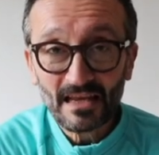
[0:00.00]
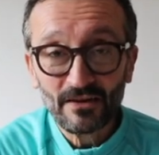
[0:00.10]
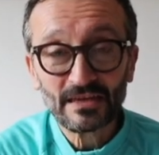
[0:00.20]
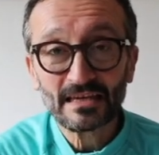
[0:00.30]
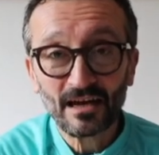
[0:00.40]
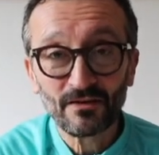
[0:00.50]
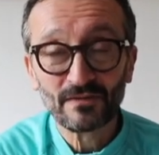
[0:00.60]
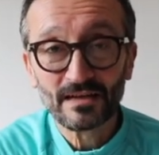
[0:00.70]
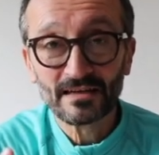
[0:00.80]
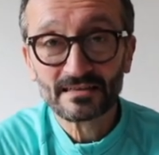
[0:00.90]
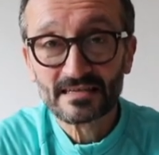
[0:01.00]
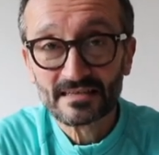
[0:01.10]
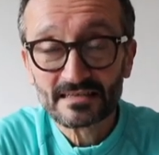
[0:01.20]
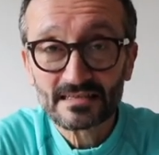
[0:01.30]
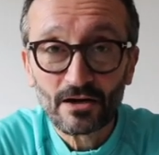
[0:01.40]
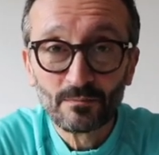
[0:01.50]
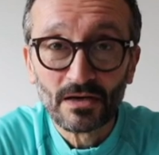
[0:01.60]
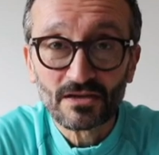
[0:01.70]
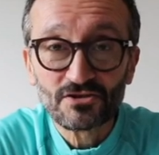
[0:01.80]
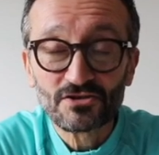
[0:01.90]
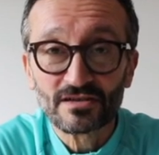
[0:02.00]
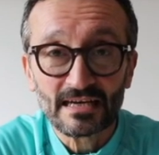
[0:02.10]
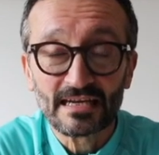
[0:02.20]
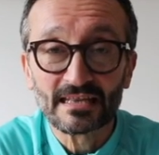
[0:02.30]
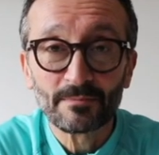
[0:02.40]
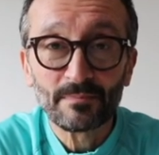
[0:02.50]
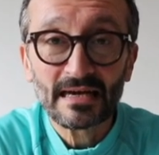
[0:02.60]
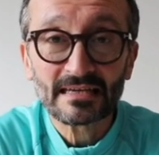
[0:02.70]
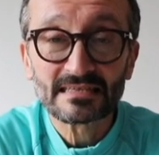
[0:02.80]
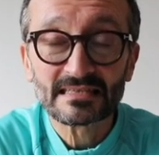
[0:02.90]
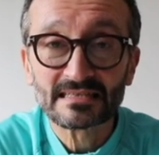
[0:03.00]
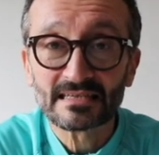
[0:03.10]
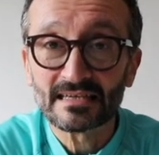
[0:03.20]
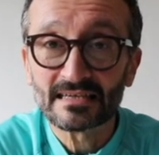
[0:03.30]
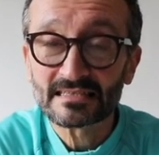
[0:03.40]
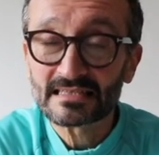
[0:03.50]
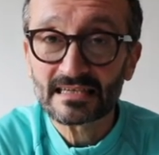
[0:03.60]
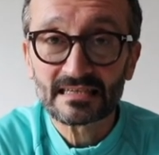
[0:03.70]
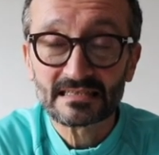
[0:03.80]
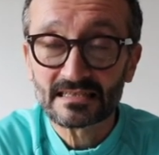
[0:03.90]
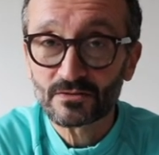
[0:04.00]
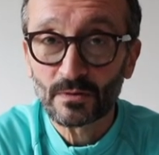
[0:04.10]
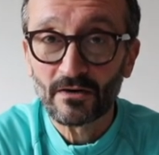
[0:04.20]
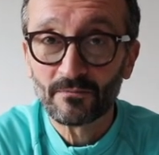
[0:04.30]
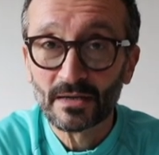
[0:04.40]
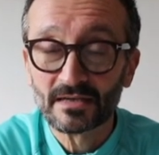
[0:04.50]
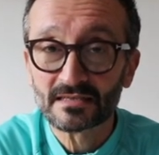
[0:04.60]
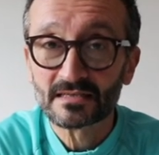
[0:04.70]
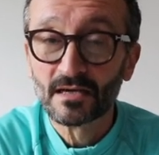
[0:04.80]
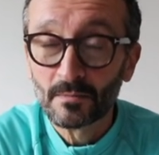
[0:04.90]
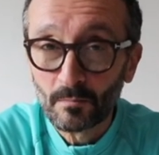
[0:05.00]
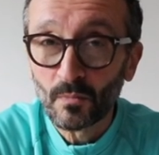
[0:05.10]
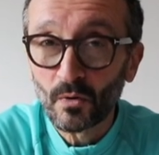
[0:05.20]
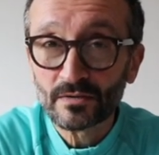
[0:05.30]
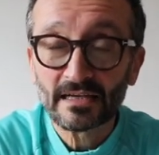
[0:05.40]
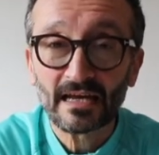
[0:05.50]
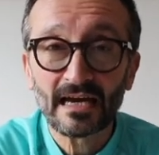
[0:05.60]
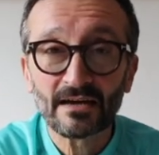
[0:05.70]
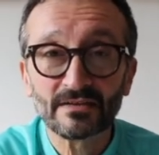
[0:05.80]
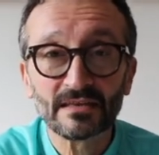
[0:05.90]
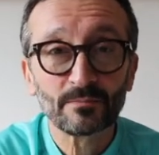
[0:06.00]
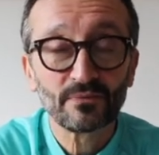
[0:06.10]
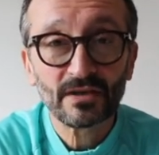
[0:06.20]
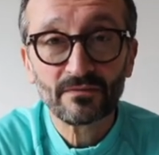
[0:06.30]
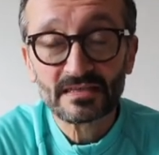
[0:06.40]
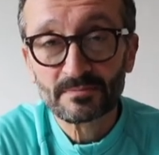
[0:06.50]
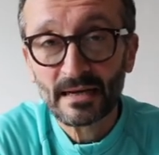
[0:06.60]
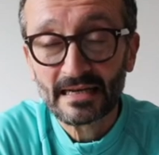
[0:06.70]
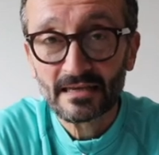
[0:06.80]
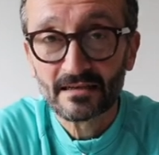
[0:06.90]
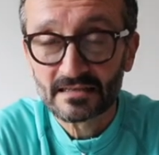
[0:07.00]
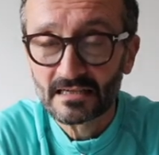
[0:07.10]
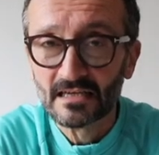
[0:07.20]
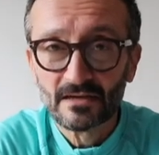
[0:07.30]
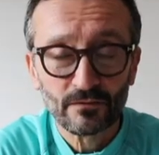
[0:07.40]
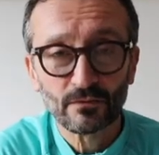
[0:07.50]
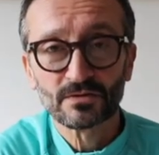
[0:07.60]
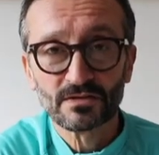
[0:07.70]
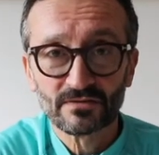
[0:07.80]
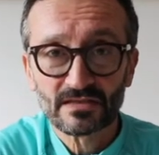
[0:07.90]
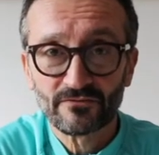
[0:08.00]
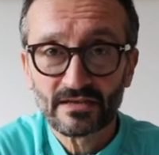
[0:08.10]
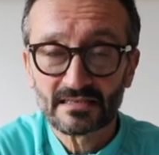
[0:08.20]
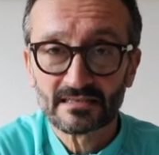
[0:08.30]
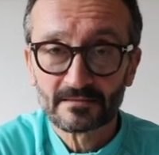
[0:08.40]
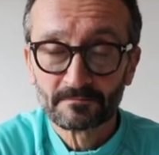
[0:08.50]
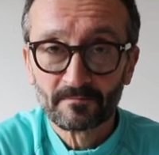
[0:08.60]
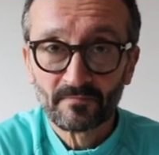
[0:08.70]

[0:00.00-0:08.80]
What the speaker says: I think I've learnt so much in the past 6 to 12 months, more than I have in the previous many years, for all sorts of reasons.